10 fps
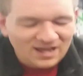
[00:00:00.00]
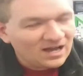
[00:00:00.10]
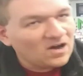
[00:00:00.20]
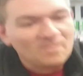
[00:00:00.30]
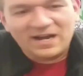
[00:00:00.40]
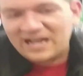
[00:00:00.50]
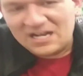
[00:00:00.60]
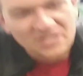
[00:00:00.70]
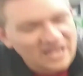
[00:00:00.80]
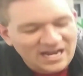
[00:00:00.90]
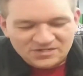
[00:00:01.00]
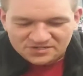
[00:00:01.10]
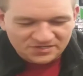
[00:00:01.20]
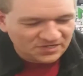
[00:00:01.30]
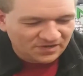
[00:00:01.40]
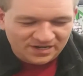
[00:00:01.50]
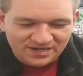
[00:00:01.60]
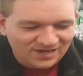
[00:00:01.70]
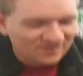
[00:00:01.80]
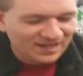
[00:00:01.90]
Oh my gosh, the Kaijus are so good in
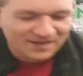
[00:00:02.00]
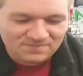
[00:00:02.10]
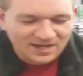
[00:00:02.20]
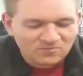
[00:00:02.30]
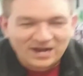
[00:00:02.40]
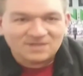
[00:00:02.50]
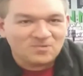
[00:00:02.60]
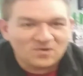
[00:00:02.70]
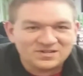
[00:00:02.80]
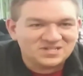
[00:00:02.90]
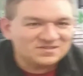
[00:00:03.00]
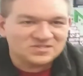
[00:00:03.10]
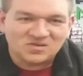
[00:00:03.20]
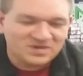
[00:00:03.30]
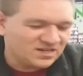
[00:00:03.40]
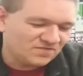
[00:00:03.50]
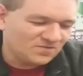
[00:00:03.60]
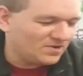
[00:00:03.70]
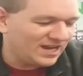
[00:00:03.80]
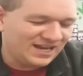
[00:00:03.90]
here. They wreck boards in so many
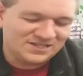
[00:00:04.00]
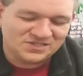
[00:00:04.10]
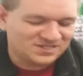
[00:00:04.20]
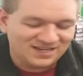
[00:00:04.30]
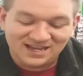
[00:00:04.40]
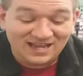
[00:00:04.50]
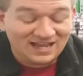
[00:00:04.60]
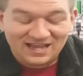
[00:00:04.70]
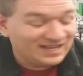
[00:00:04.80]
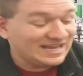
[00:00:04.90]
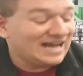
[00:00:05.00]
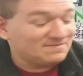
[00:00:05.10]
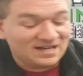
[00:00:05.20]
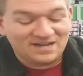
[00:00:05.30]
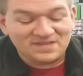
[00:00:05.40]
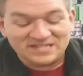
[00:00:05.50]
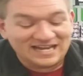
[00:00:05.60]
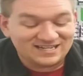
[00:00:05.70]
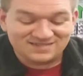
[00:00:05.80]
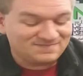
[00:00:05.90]
different ways. Yeah, the deck
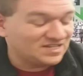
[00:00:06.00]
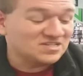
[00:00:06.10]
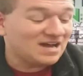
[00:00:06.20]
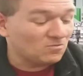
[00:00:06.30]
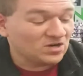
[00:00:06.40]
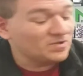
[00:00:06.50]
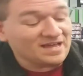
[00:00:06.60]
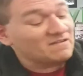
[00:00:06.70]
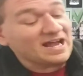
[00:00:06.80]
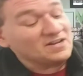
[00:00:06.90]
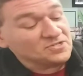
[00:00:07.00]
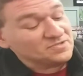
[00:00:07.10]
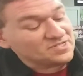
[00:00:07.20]
does not work without Kaijus.